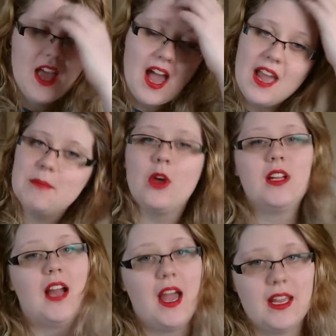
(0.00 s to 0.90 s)
I'm not a
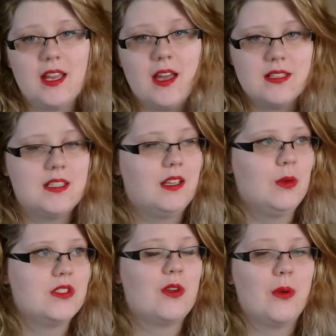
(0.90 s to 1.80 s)
guy, I can't tell
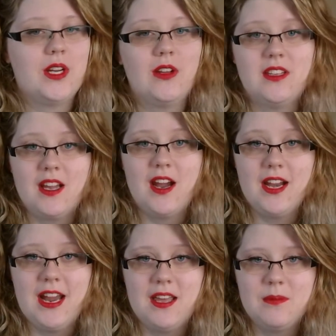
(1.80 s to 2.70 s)
what's going on in their
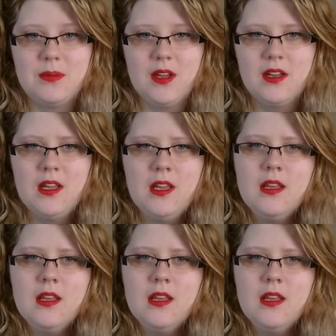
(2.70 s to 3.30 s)
head, but